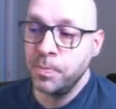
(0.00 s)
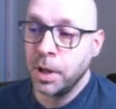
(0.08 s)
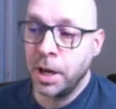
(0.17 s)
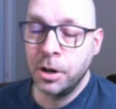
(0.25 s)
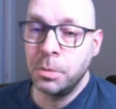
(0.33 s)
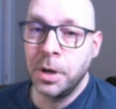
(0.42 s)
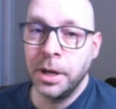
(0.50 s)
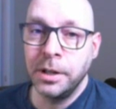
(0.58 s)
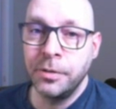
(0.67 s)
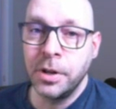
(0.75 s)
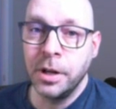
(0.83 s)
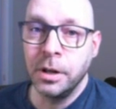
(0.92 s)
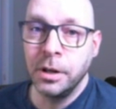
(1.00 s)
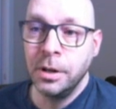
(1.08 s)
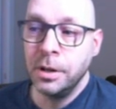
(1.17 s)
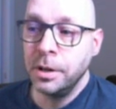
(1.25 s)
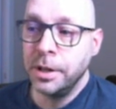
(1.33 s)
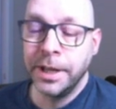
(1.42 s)
I don't mind if they're
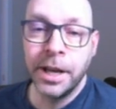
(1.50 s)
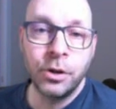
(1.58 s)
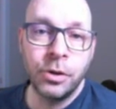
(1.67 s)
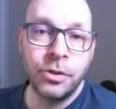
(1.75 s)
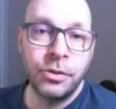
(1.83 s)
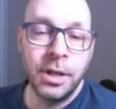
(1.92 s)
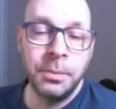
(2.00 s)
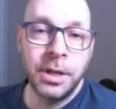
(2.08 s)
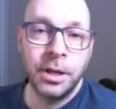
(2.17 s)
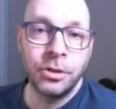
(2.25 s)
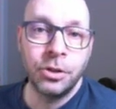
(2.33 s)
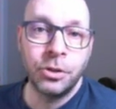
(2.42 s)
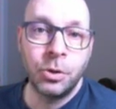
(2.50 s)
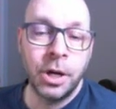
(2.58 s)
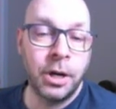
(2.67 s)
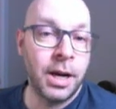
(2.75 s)
together in the same character square.